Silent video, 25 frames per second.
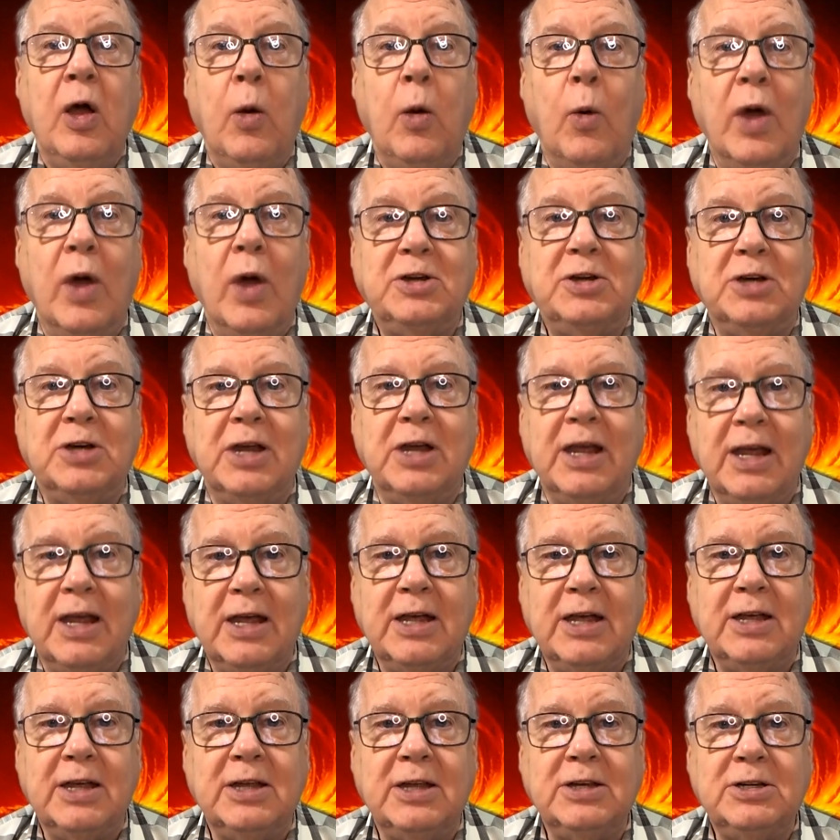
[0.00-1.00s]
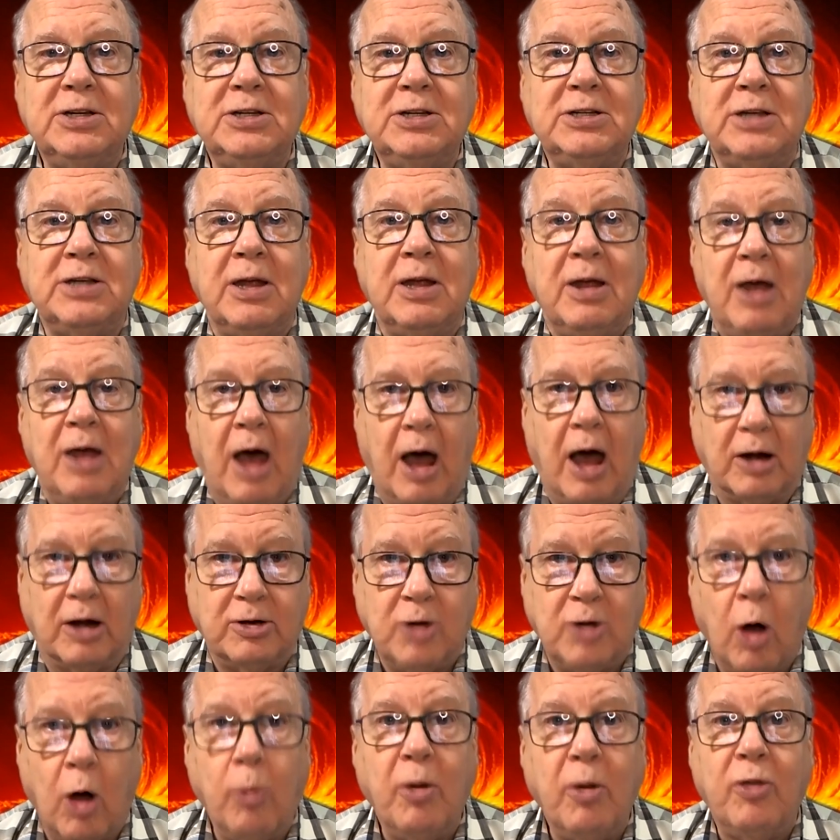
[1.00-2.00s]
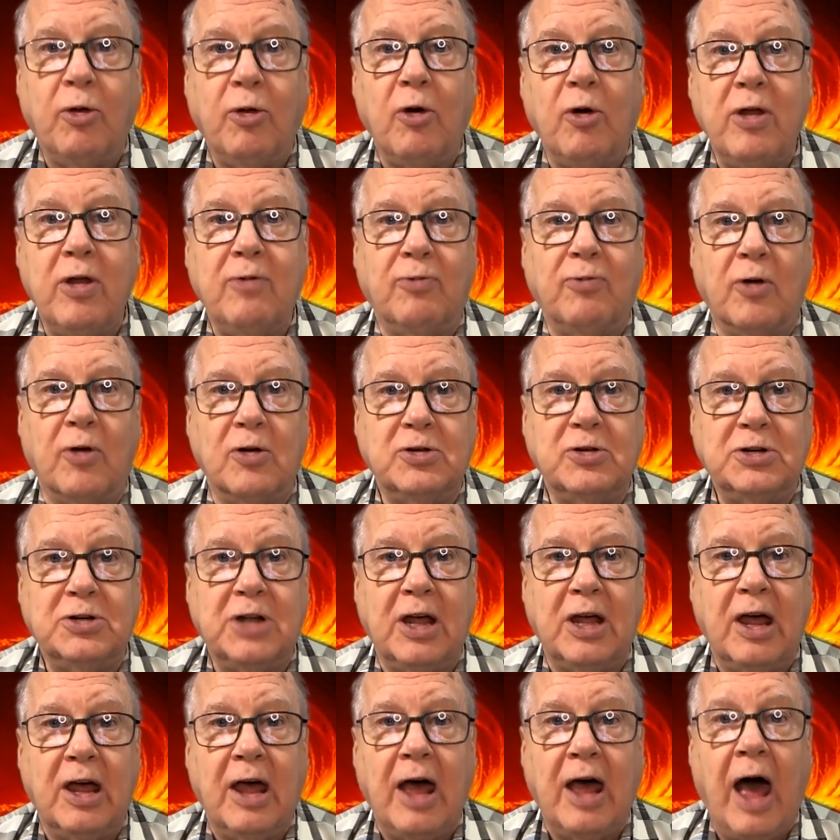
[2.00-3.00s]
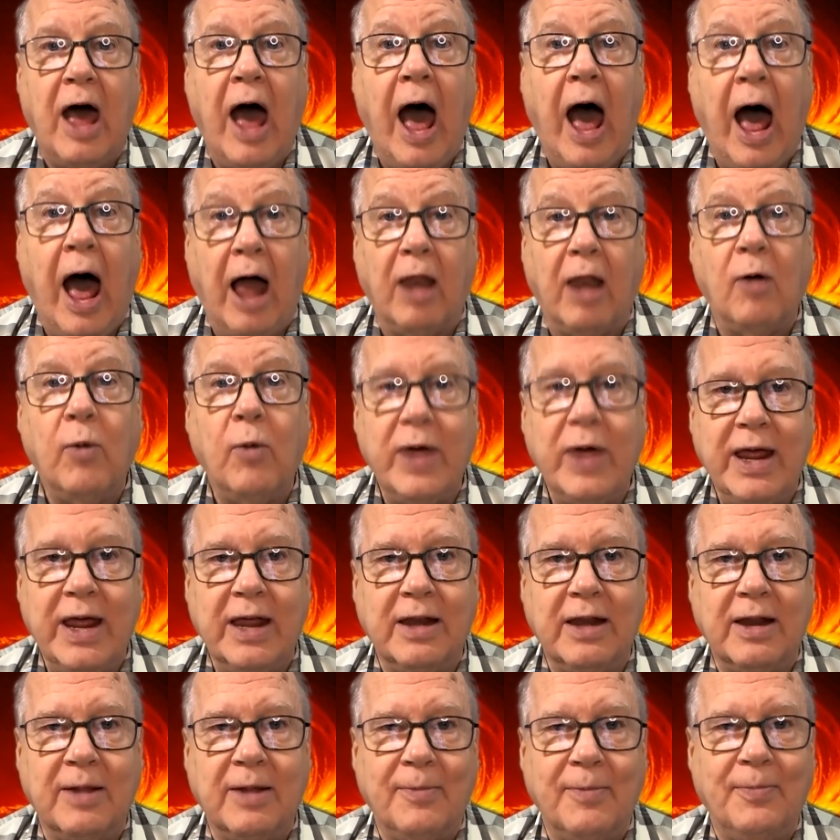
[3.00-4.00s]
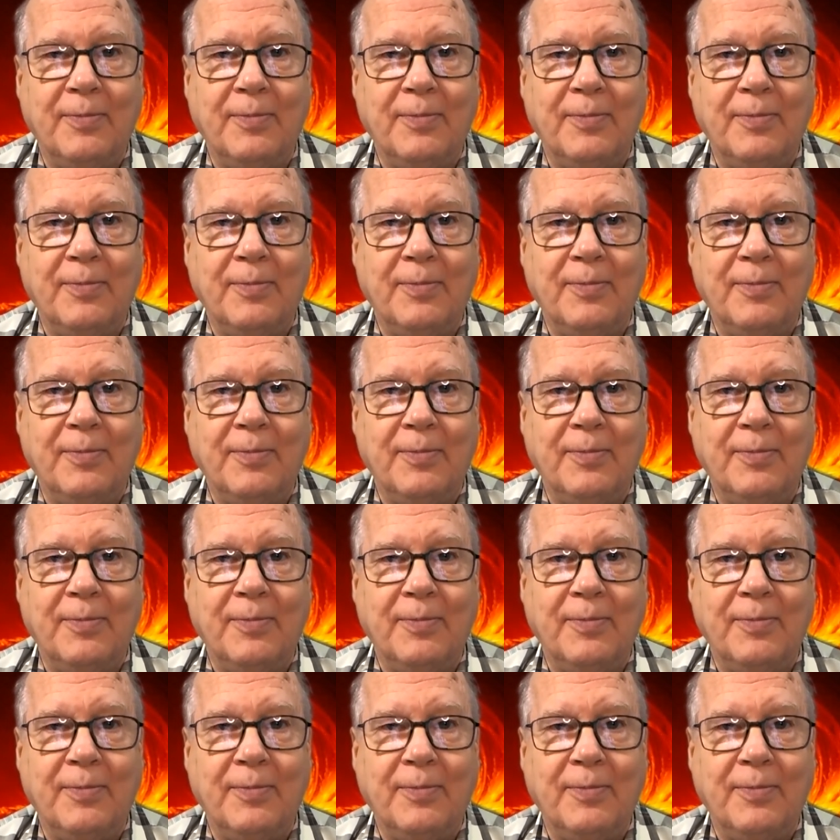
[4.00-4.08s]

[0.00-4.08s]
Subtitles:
which is October 31st, Halloween.